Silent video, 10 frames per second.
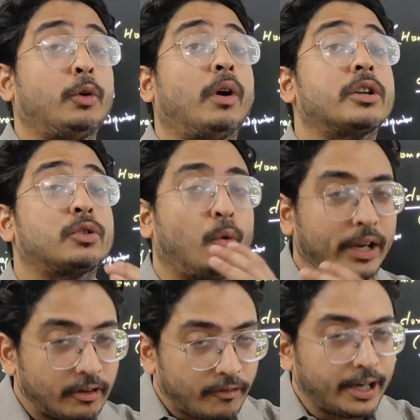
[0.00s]
it was
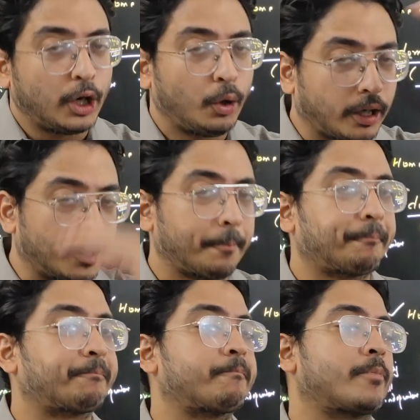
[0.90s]
going very good,
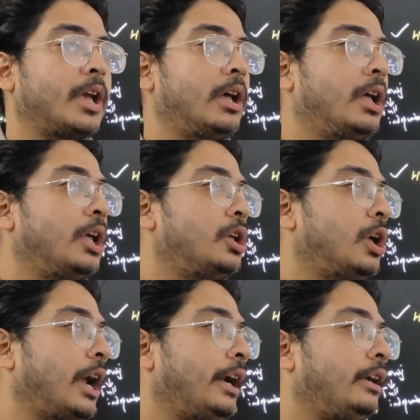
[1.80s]

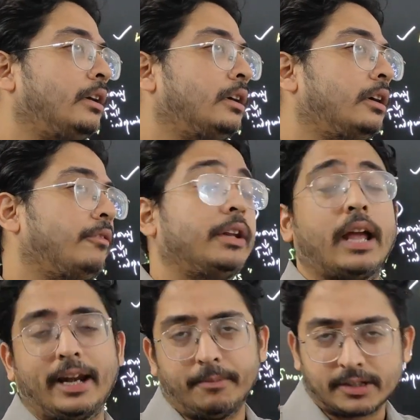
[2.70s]
and even
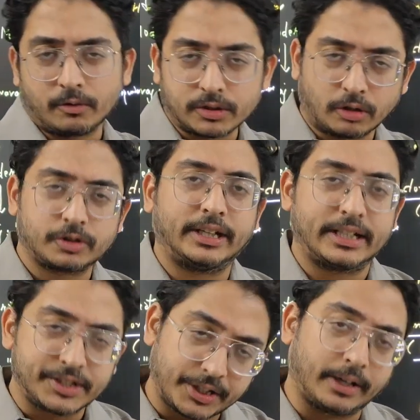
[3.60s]
Annie Besant was also
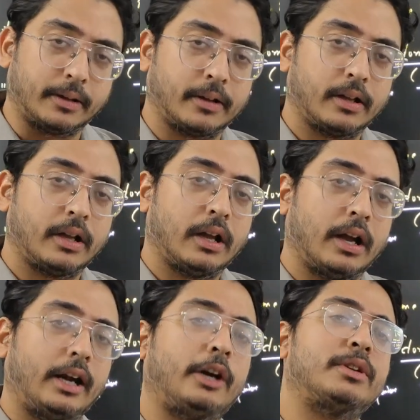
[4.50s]
arrested,
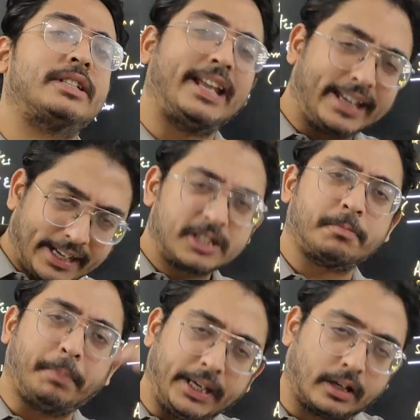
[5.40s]
and it was taking its
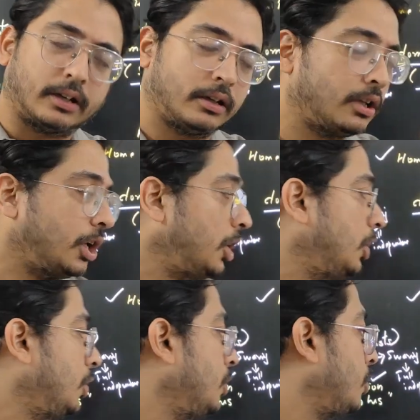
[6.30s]
peak.
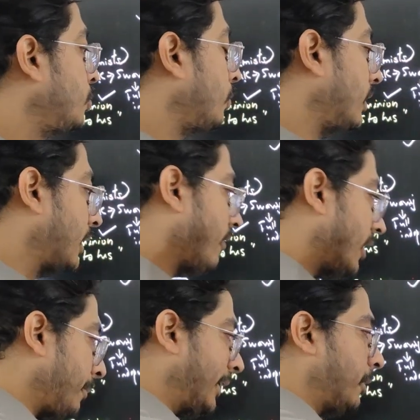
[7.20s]
So the
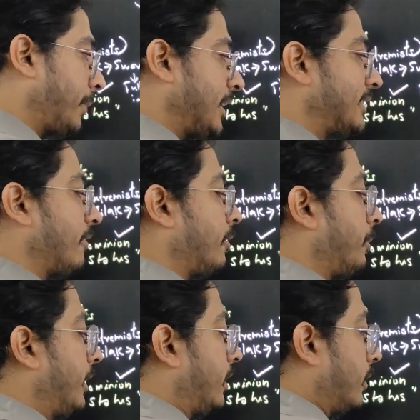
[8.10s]
government, the British
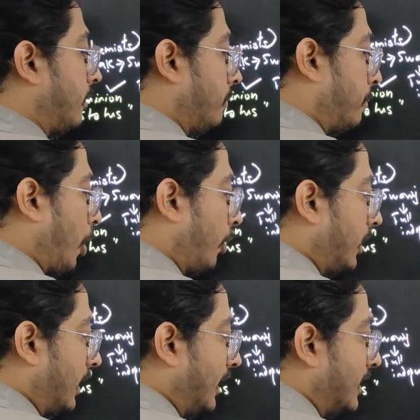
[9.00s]
government,
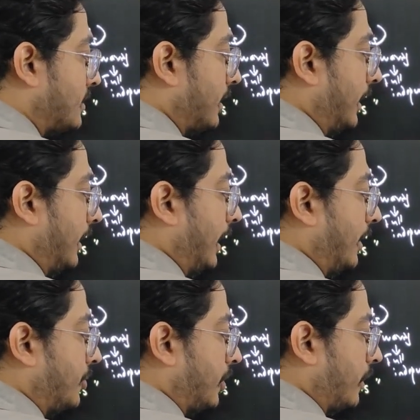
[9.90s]
brought August
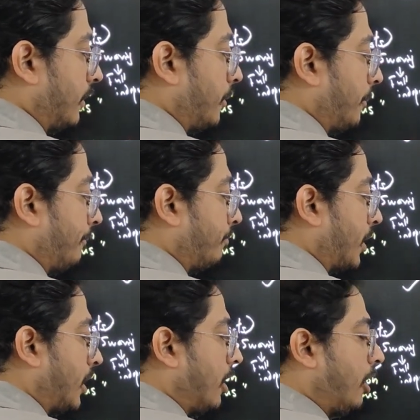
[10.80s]
Declaration
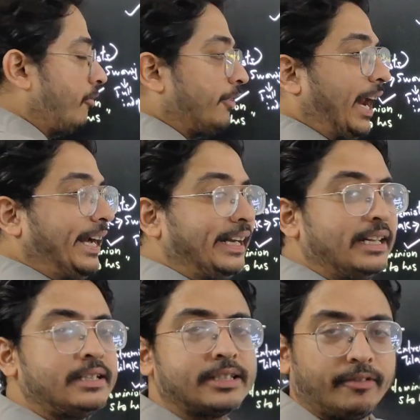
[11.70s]
of
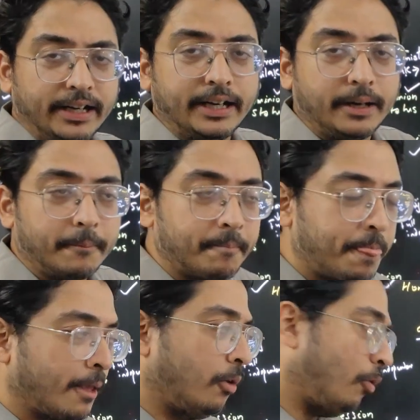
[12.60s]
1917,
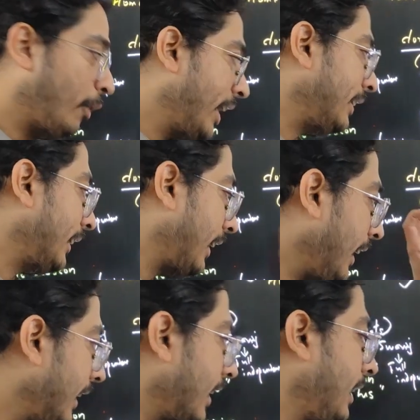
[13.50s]
where they
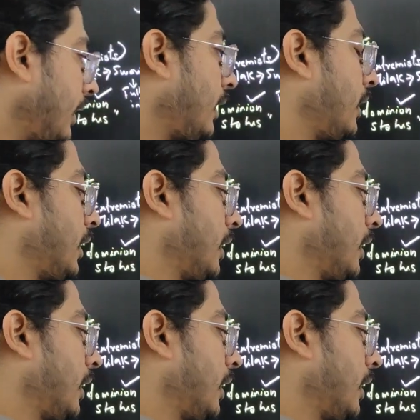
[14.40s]
clearly